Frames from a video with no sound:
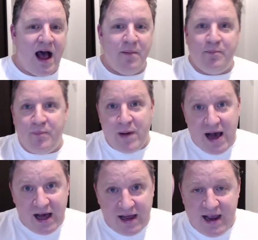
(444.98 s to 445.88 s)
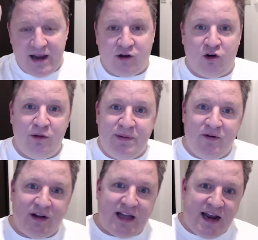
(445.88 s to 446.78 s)
But it could be
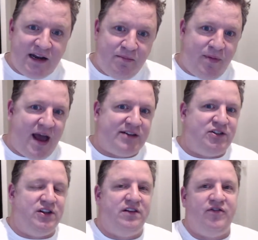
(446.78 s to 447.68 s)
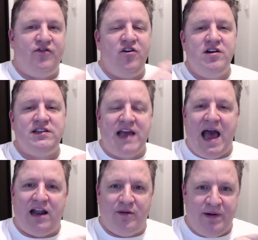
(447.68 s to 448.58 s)
related back to the first
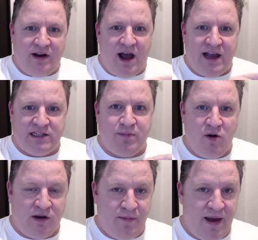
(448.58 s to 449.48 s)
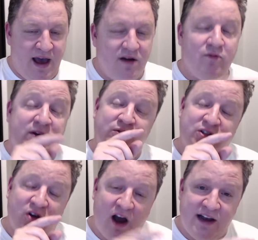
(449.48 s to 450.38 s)
element I spoke about, which
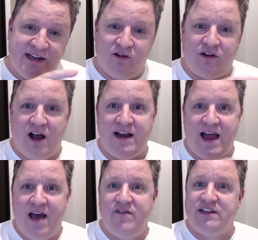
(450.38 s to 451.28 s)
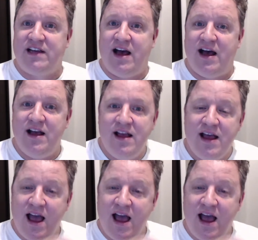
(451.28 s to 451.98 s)
was your ideal client avatar